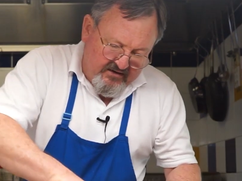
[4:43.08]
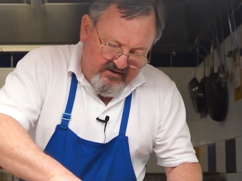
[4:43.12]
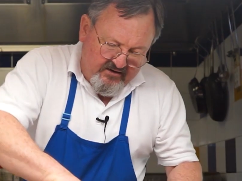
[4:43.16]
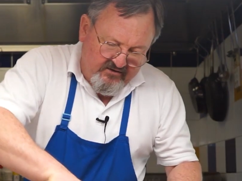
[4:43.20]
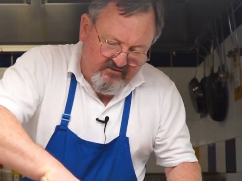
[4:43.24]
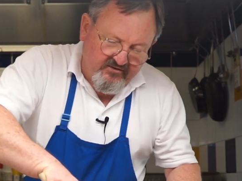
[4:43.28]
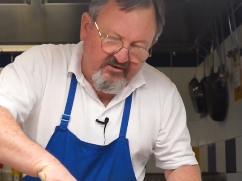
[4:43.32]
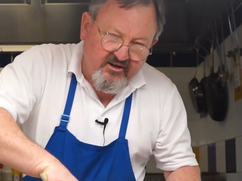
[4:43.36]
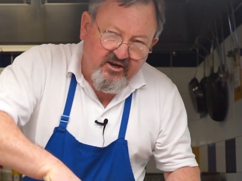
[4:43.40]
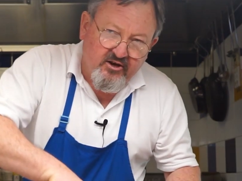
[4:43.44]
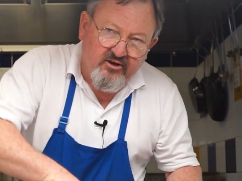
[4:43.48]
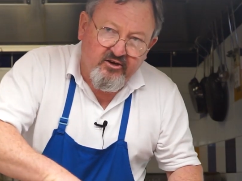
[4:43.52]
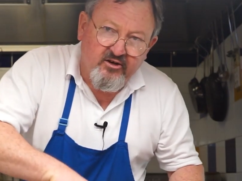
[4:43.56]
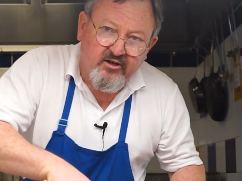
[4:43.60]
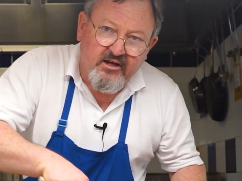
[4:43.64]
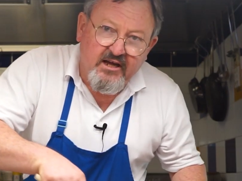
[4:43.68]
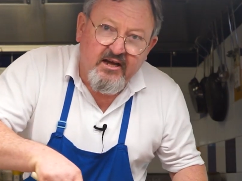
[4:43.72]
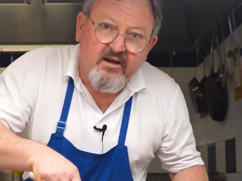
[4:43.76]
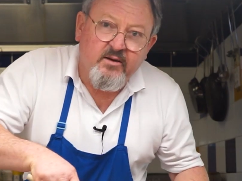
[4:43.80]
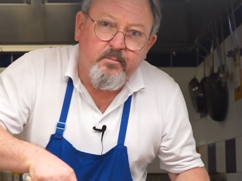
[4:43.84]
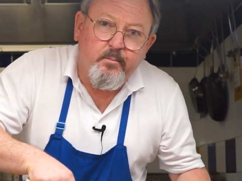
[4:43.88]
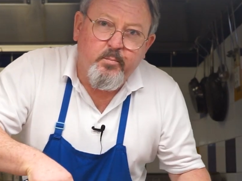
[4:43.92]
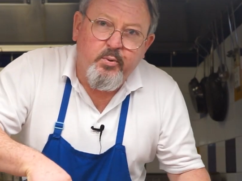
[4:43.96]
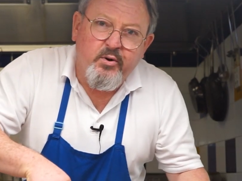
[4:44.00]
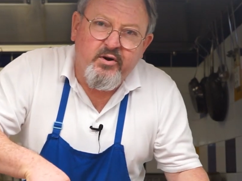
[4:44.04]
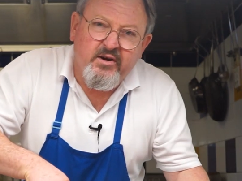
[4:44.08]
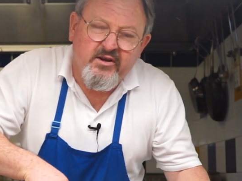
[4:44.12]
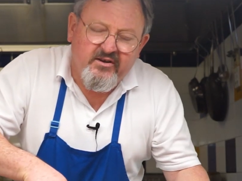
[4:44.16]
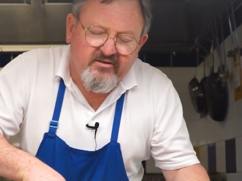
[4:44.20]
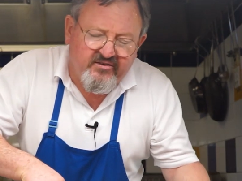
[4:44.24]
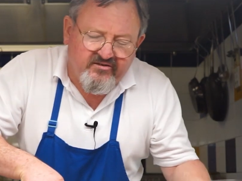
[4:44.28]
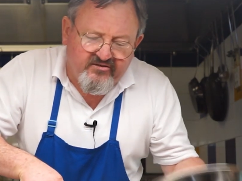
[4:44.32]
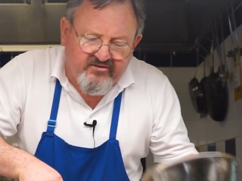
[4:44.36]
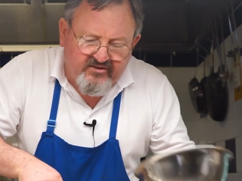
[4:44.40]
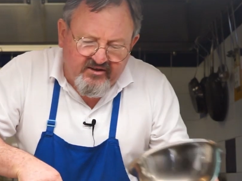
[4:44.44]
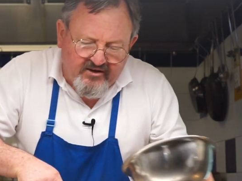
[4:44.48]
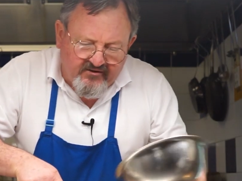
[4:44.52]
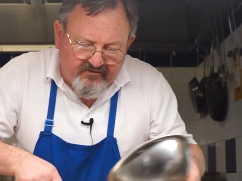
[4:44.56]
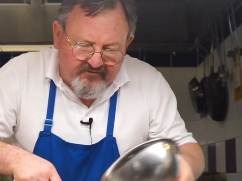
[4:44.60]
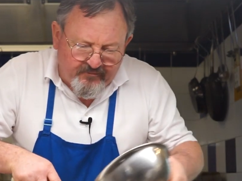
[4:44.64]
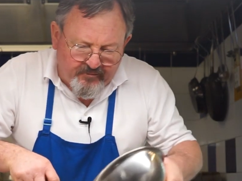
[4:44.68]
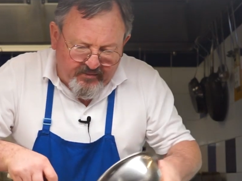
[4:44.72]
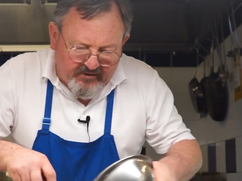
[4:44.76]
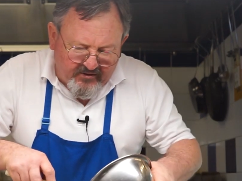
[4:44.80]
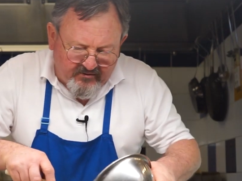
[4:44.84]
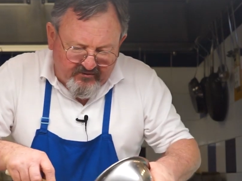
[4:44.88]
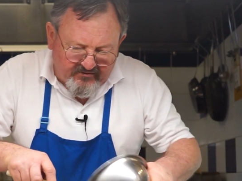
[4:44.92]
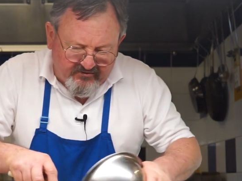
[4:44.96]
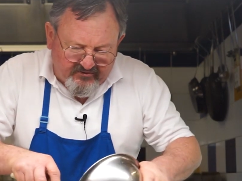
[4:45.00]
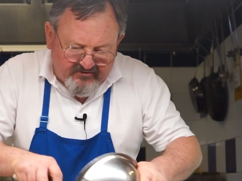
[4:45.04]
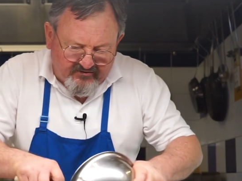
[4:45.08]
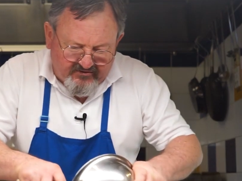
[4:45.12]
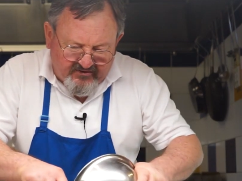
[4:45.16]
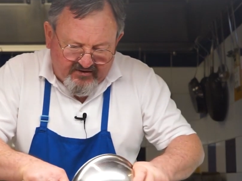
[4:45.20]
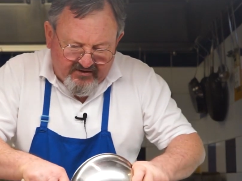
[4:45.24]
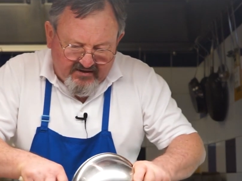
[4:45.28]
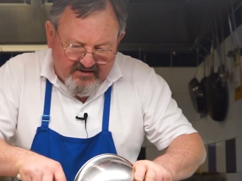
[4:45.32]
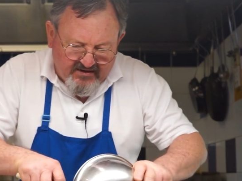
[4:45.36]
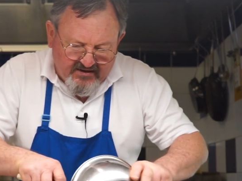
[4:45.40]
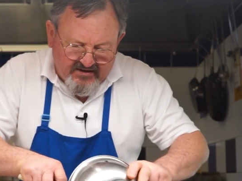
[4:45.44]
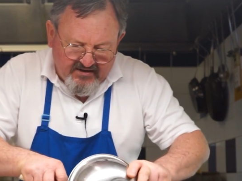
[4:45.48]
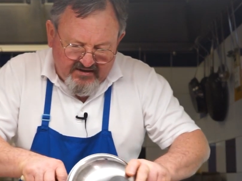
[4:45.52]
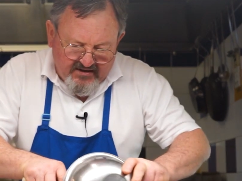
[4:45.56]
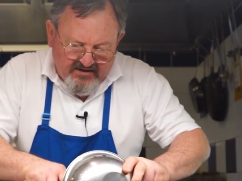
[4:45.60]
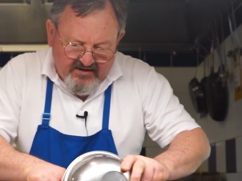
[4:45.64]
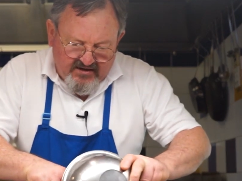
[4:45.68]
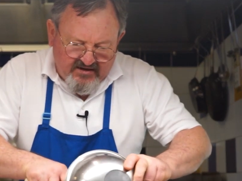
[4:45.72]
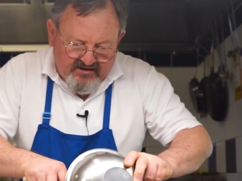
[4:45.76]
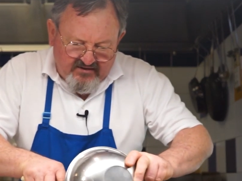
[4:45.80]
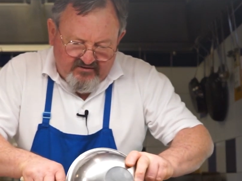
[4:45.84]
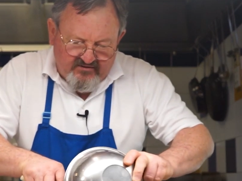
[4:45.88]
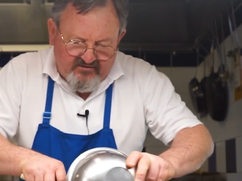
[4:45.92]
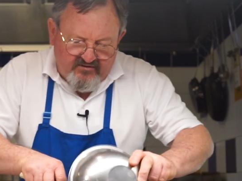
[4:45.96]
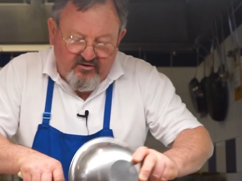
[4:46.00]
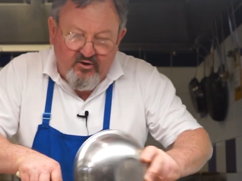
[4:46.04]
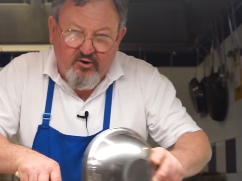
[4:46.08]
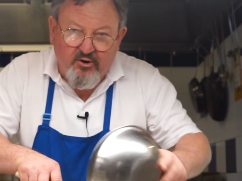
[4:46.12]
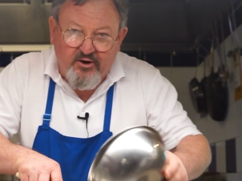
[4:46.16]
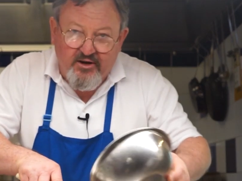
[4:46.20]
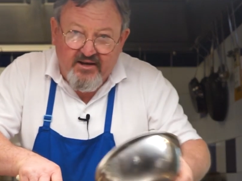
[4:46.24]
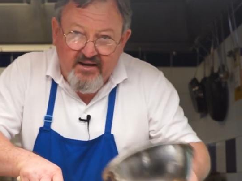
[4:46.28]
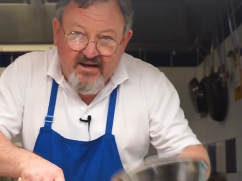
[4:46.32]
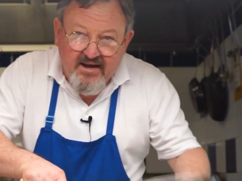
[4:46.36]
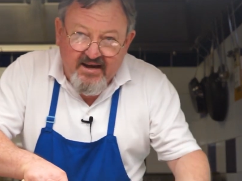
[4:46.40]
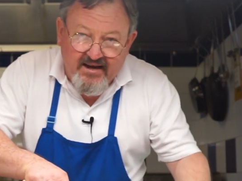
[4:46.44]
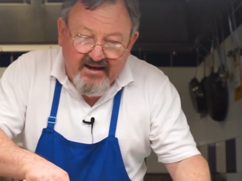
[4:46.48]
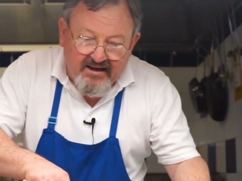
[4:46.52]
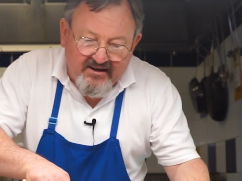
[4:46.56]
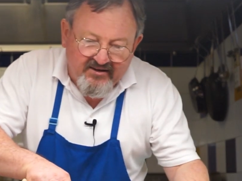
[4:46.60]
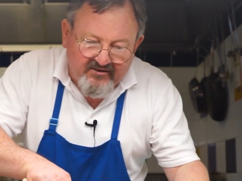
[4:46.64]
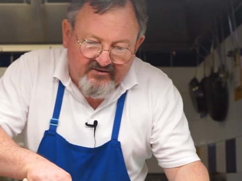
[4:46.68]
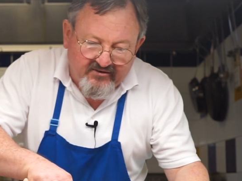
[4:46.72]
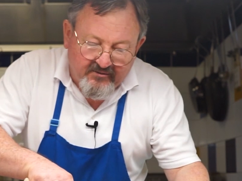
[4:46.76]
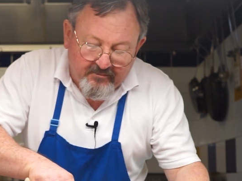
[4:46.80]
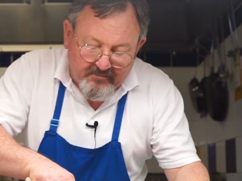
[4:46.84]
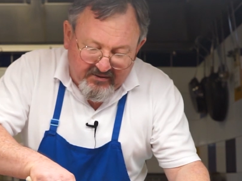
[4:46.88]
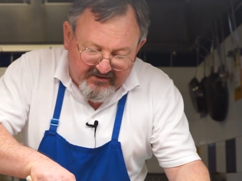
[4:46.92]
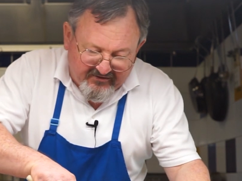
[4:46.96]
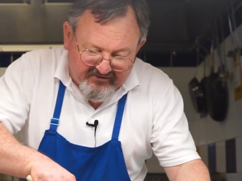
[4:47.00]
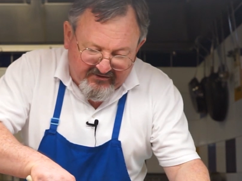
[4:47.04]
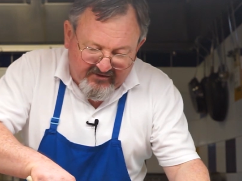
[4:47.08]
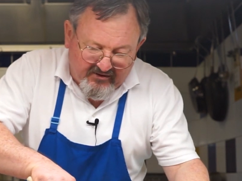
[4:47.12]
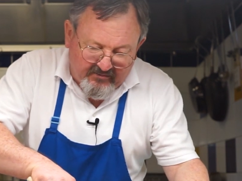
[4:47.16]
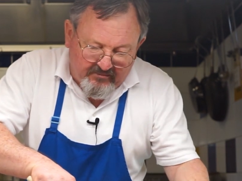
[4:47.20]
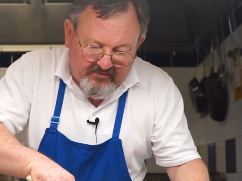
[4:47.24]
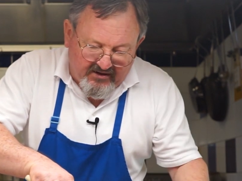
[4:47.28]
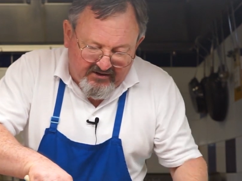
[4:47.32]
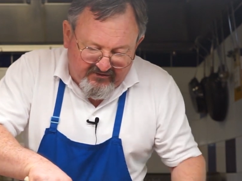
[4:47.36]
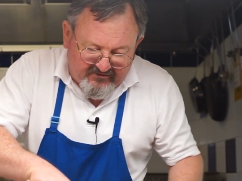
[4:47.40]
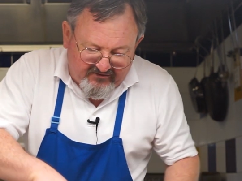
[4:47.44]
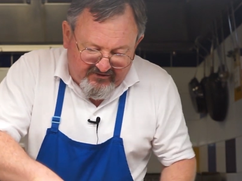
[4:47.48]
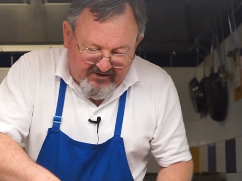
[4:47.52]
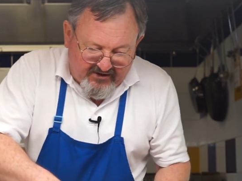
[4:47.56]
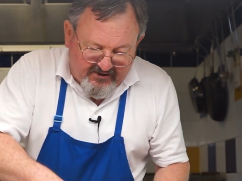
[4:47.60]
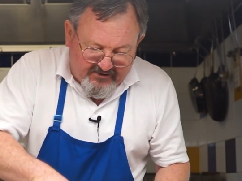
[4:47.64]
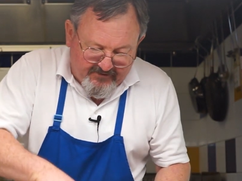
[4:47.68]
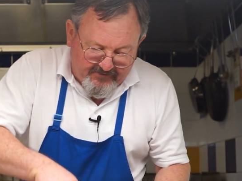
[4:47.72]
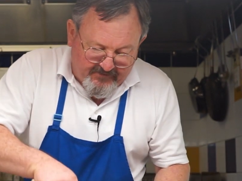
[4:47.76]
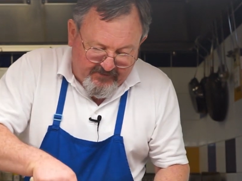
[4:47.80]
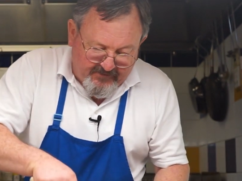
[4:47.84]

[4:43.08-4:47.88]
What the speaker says: It's going to get pretty stiff because it's not a cake, it's a biscuit mixture.